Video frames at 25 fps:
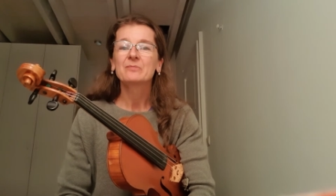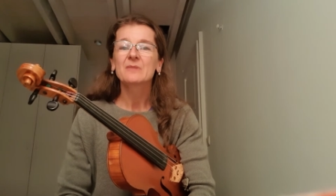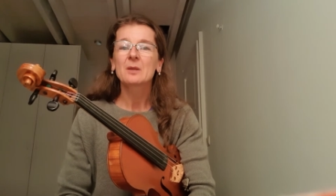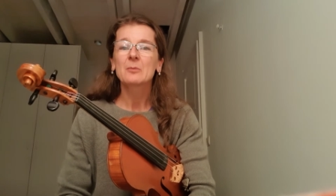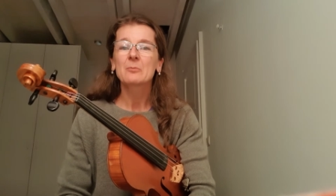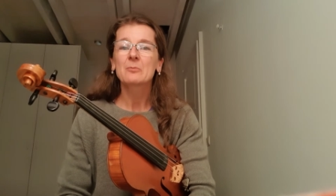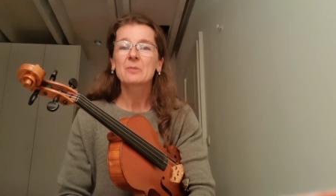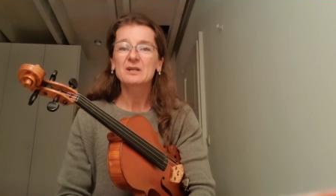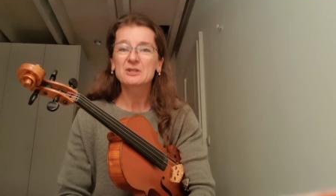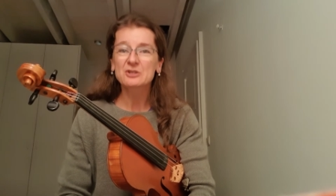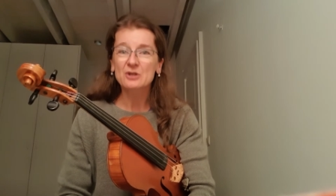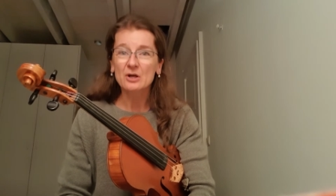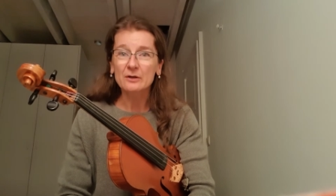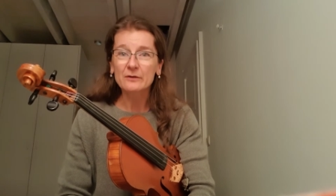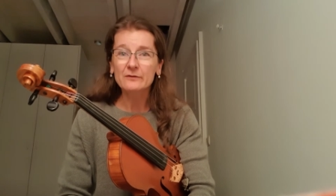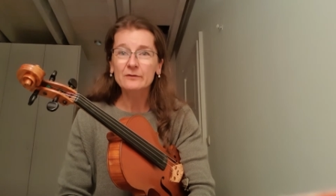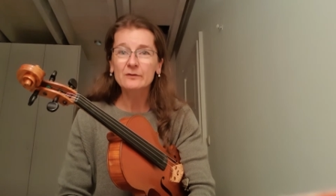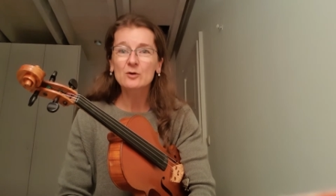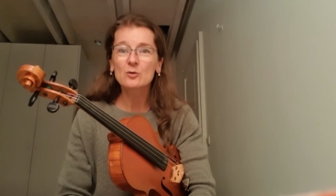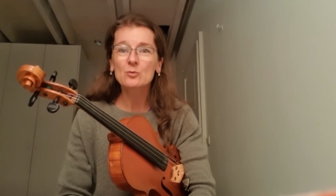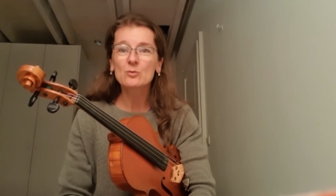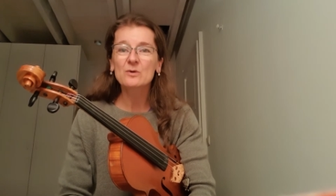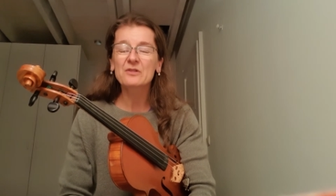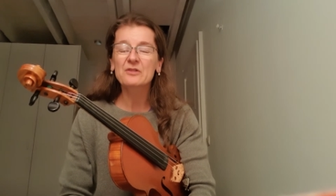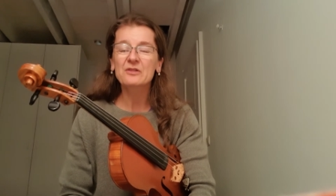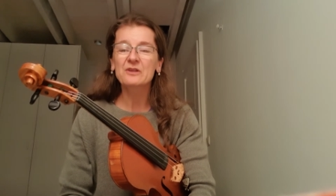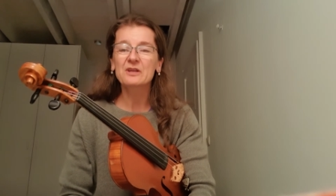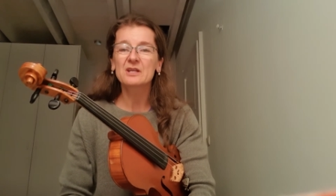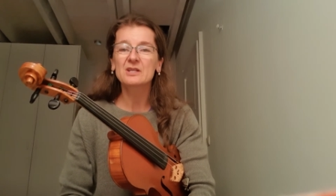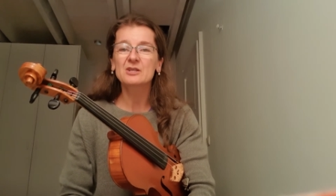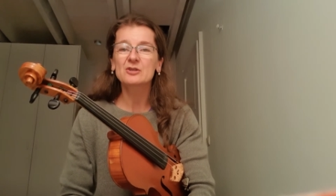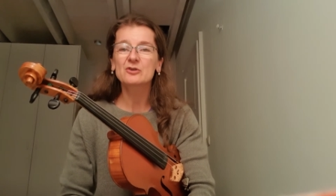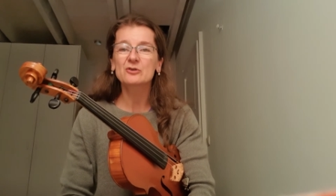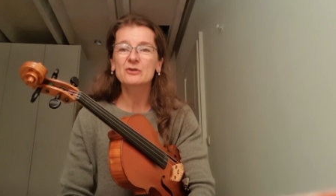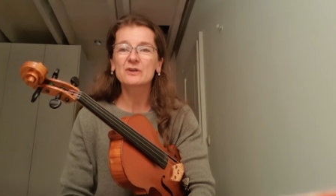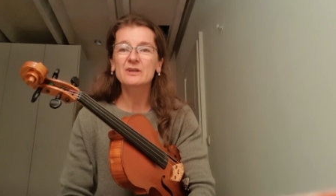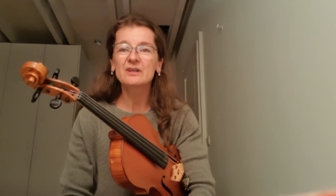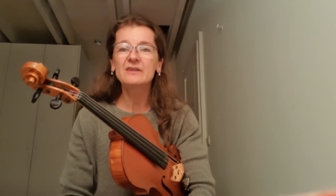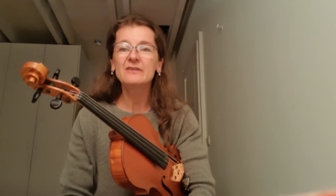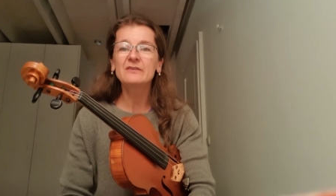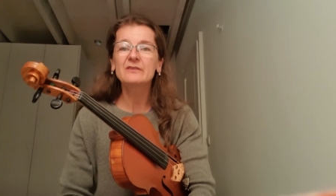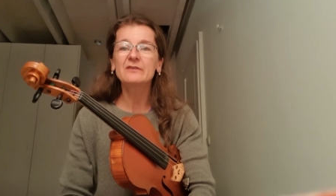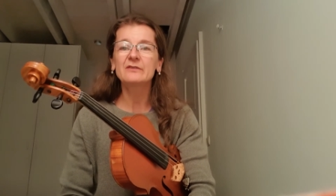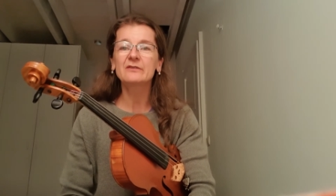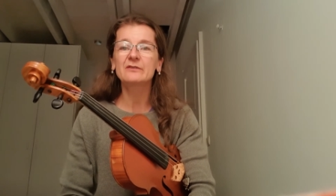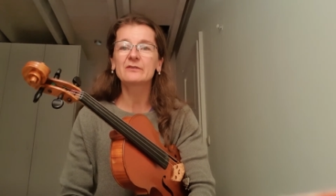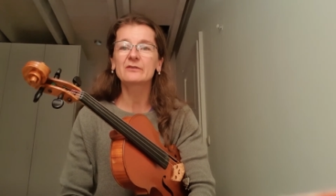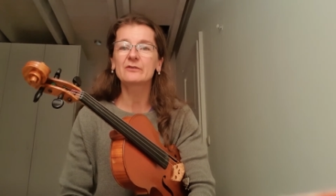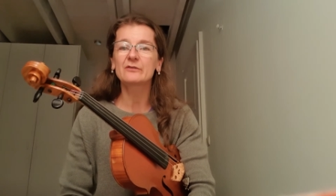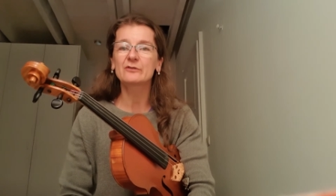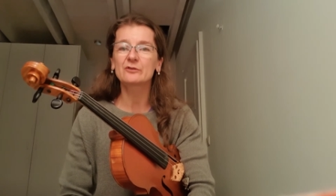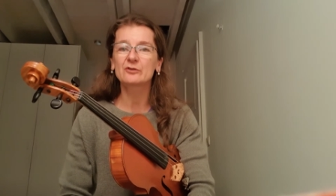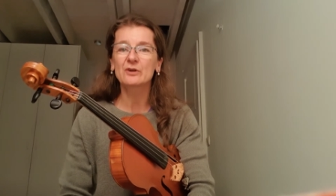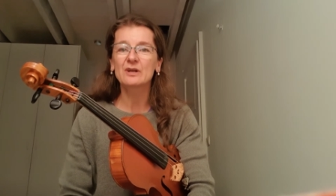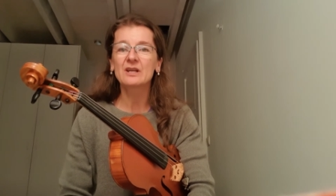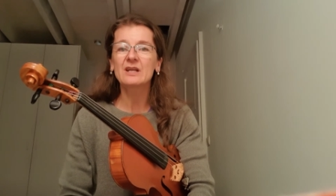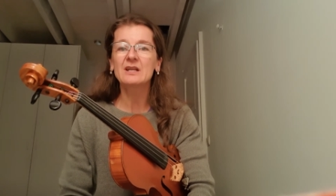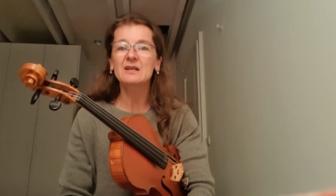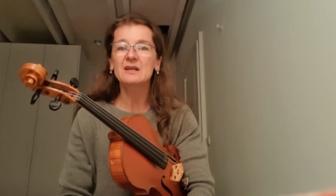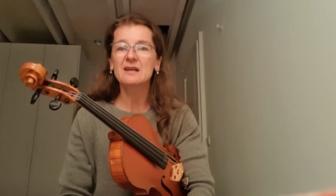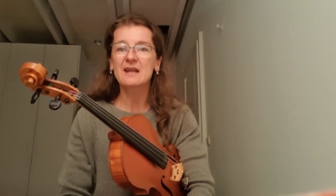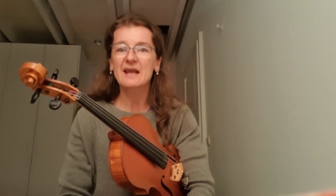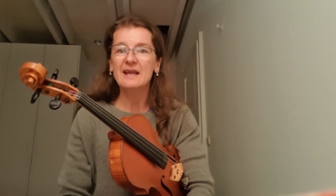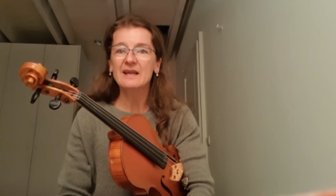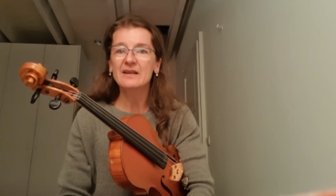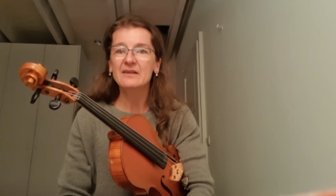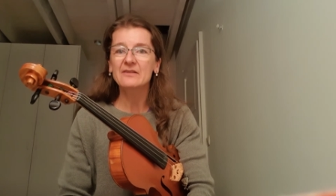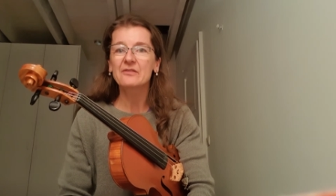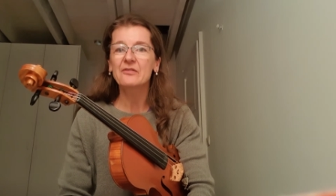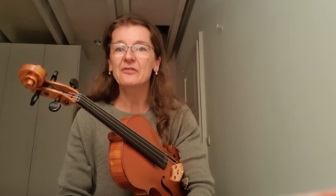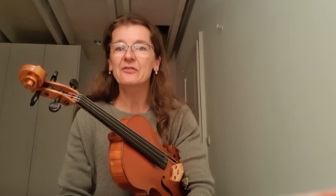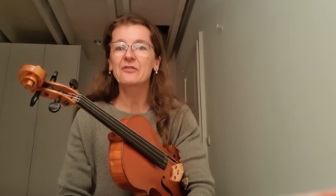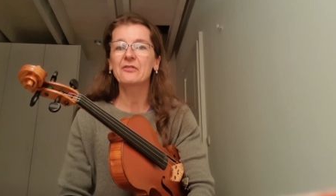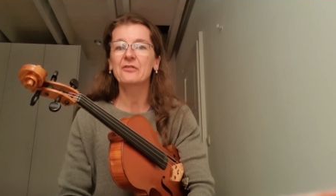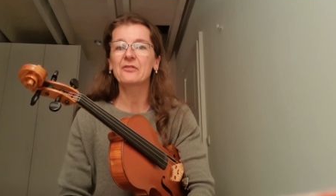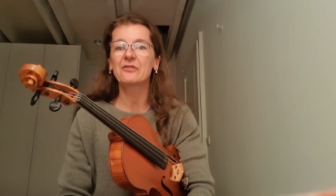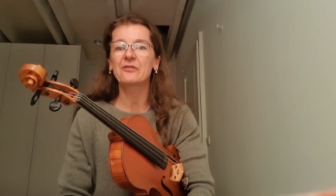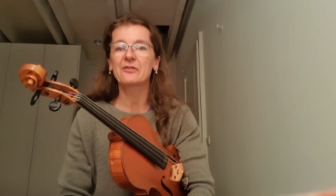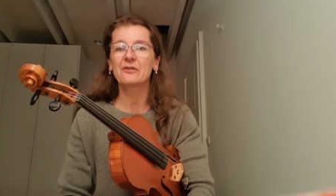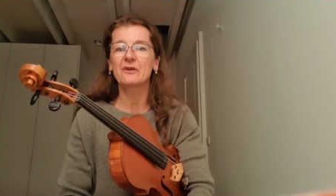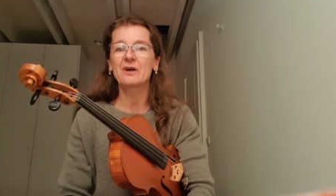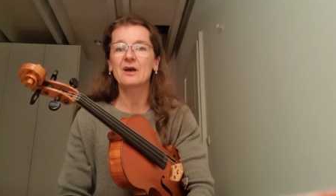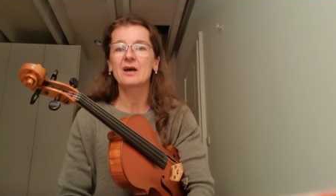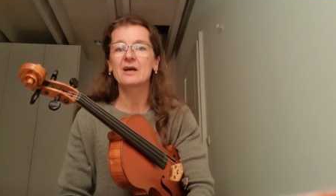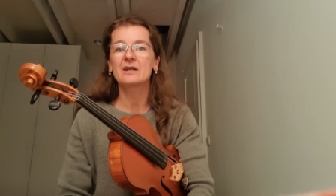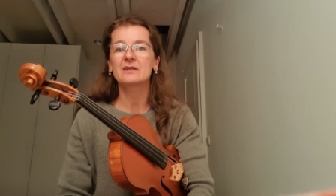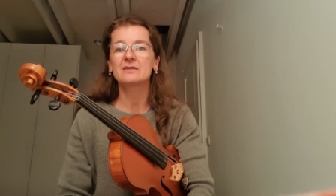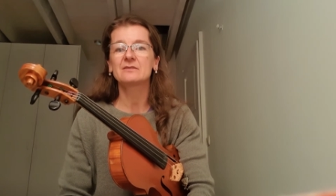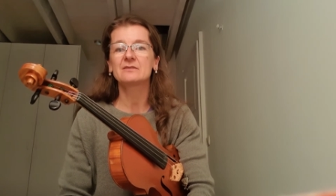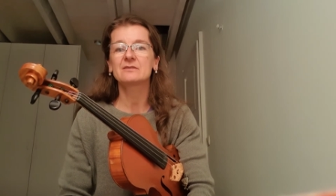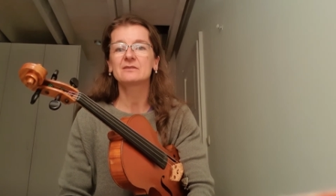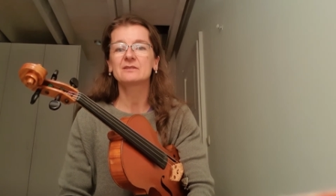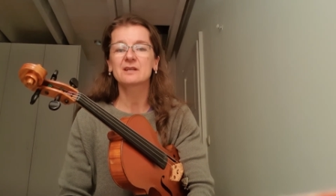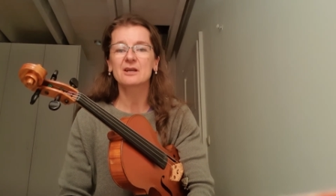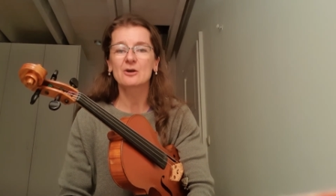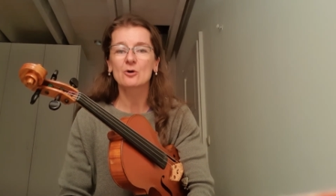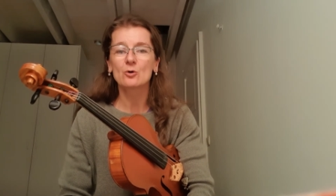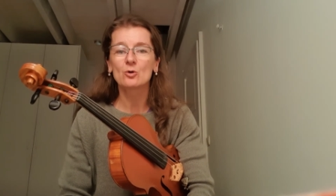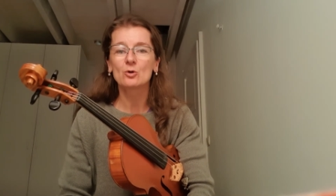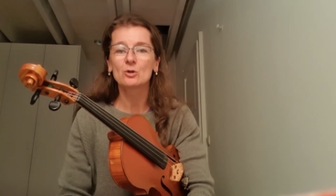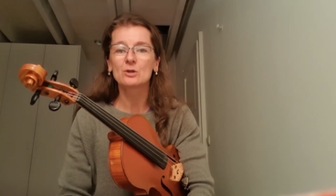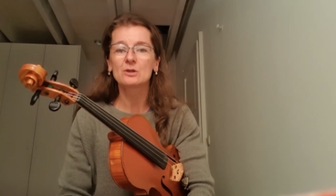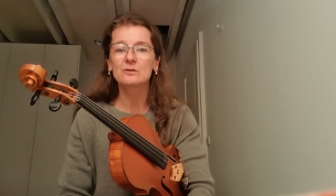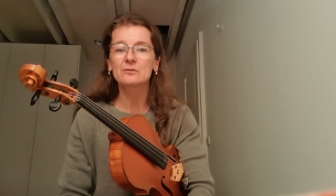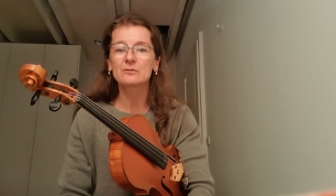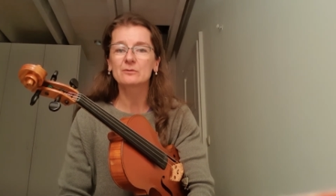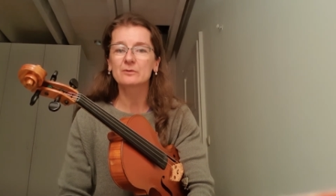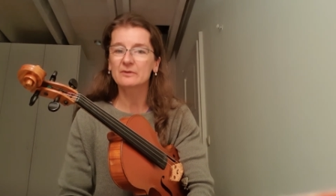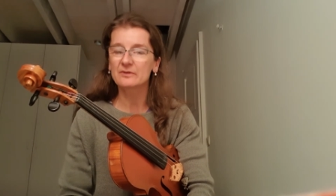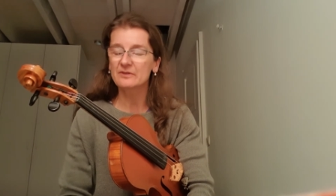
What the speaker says: But also with the increased string length and all,